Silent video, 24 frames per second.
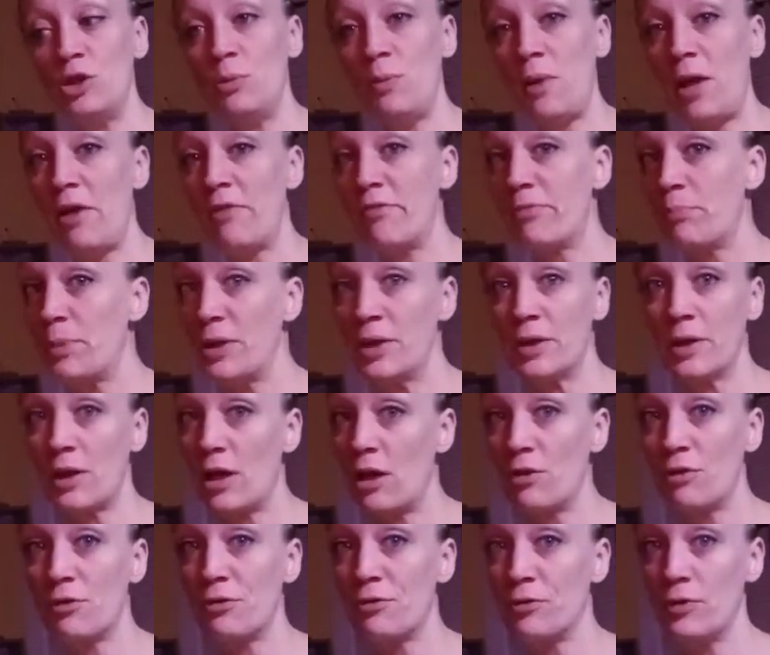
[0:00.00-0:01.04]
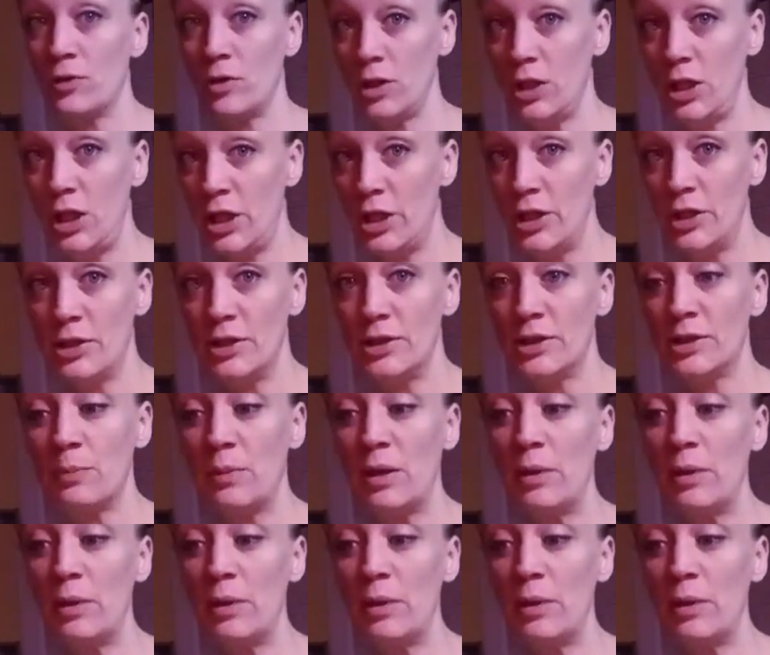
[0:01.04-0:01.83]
You may have been together for years.